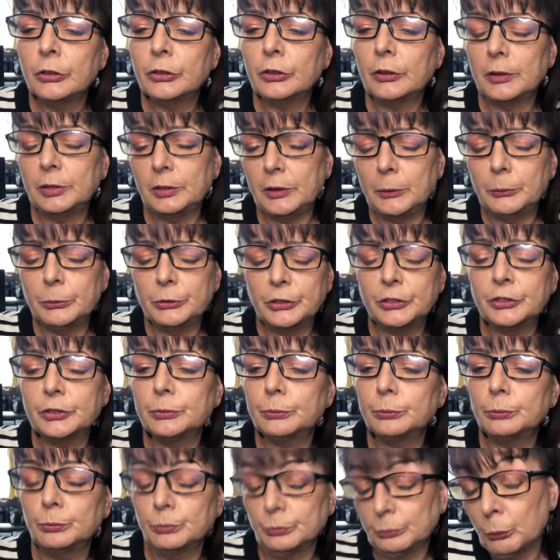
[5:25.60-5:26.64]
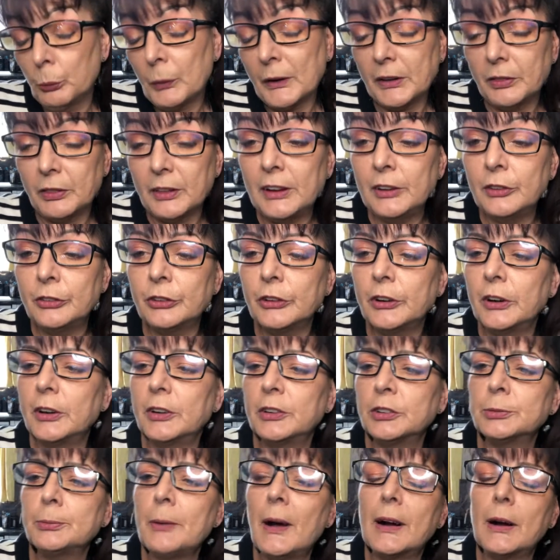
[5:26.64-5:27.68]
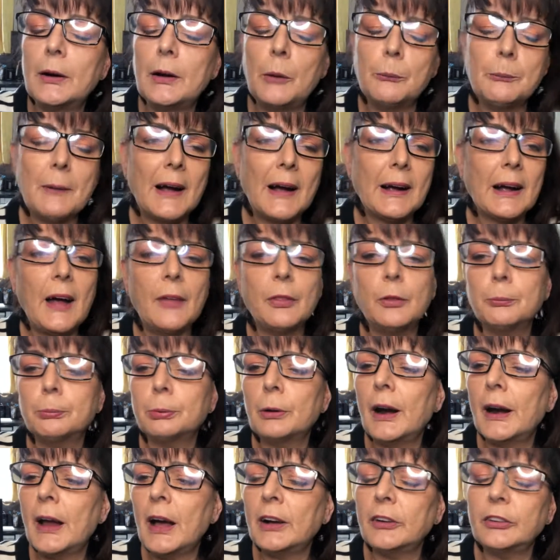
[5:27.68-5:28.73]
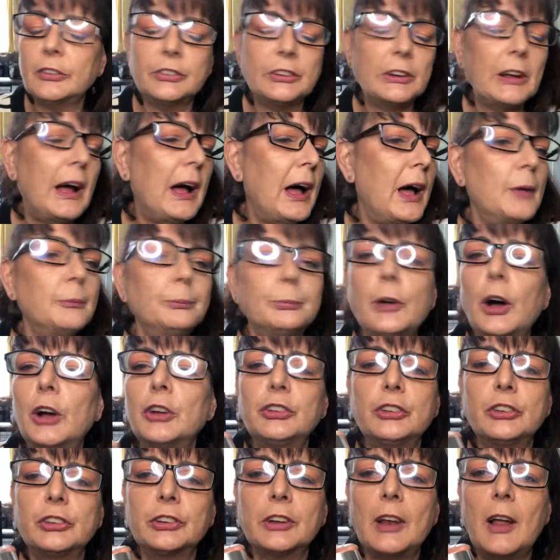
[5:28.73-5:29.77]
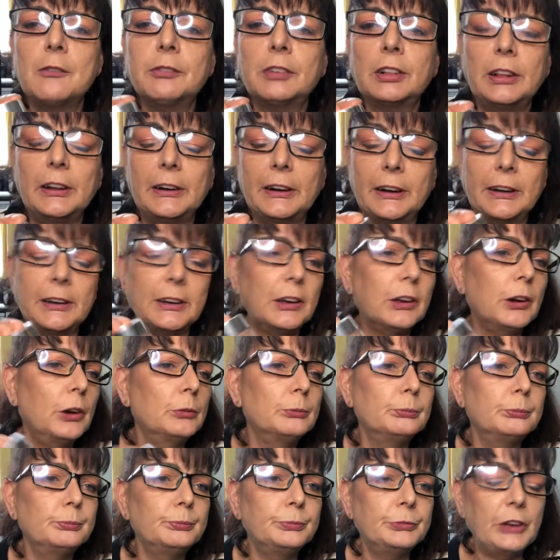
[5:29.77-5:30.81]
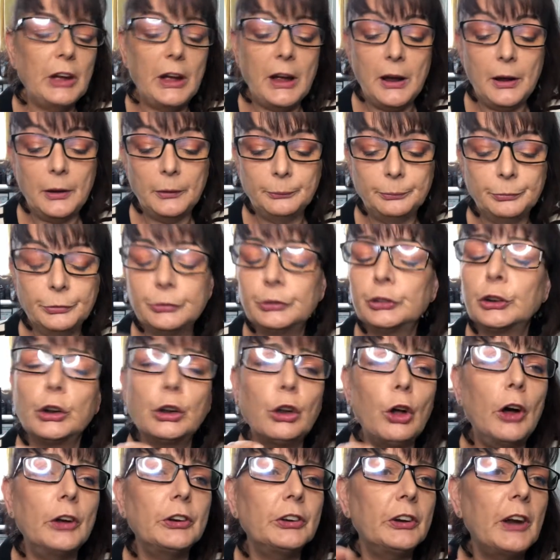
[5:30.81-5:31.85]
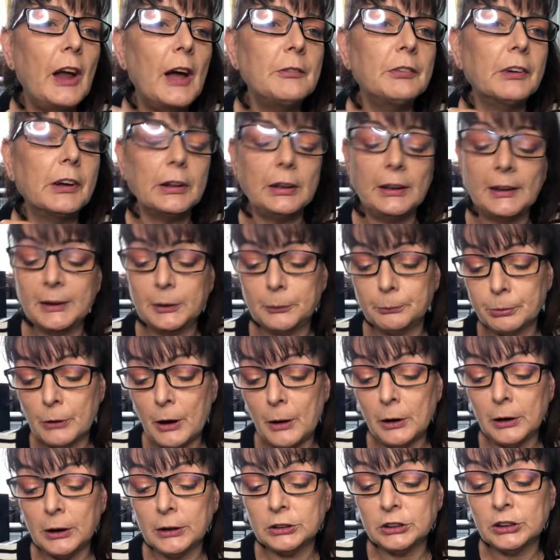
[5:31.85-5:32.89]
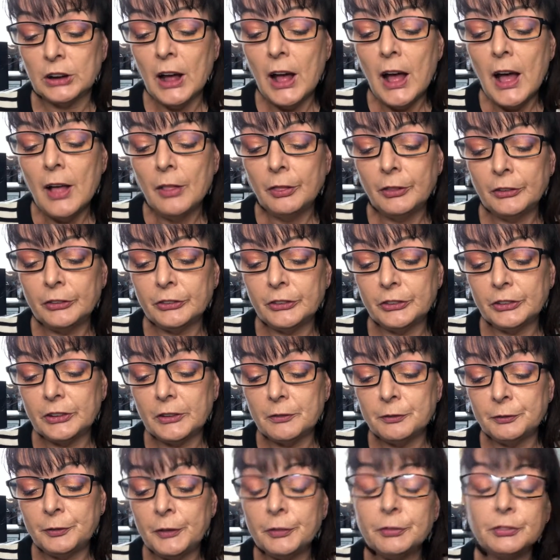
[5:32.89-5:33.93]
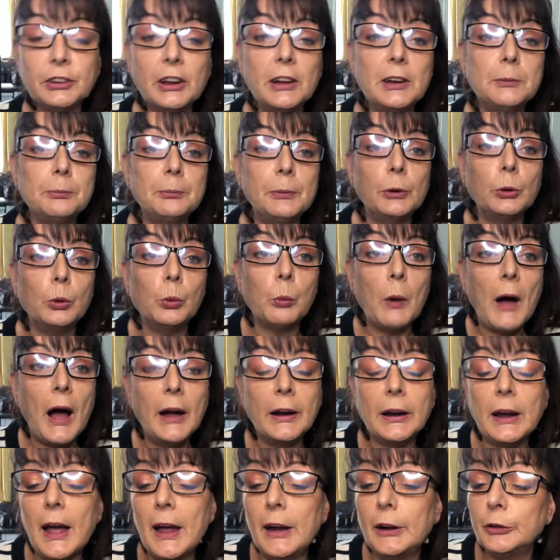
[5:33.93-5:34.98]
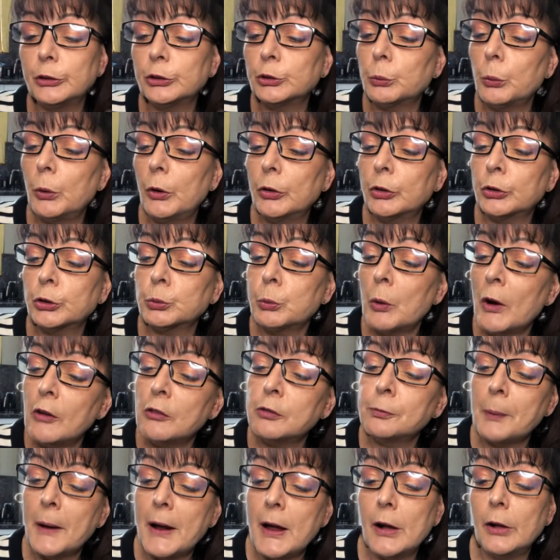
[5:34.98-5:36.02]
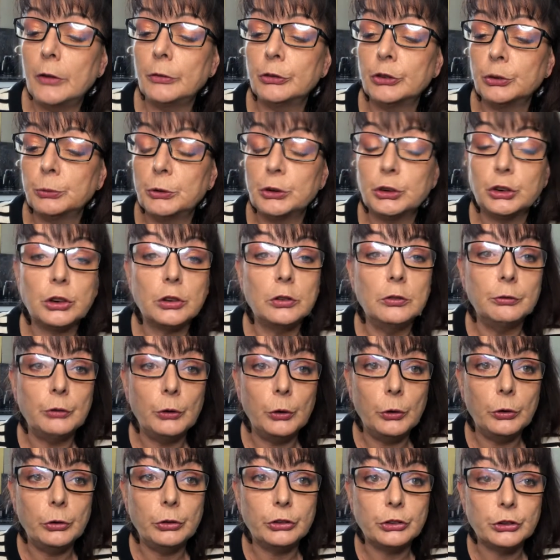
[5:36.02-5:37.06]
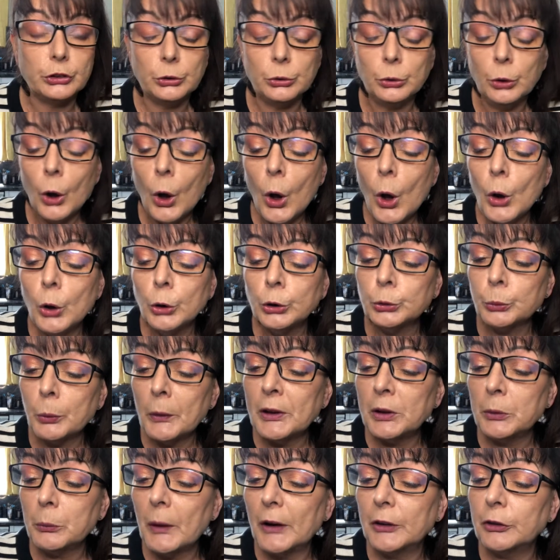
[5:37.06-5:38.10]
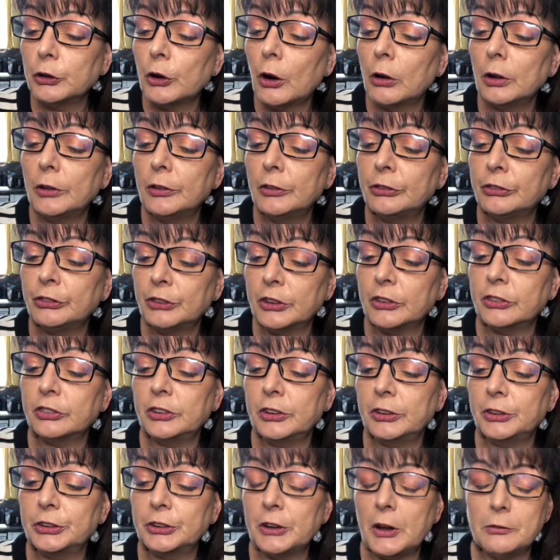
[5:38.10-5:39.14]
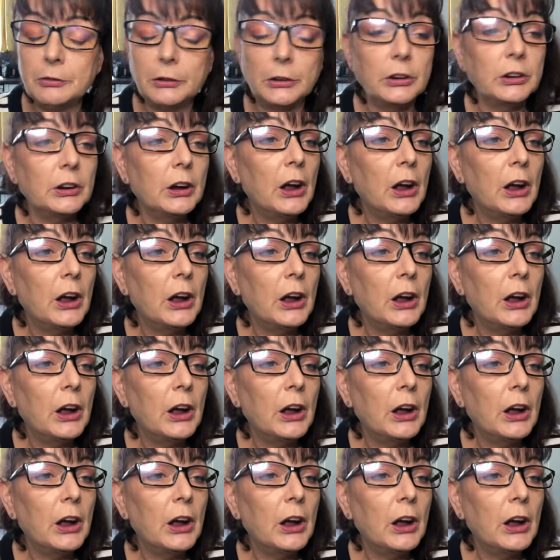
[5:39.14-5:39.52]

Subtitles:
there was one of these in it among other products. I just love Clinique, and I'm delighted to have a Clinique product. This is a 15 mil one, and it's worth £12, which converts to $21.67.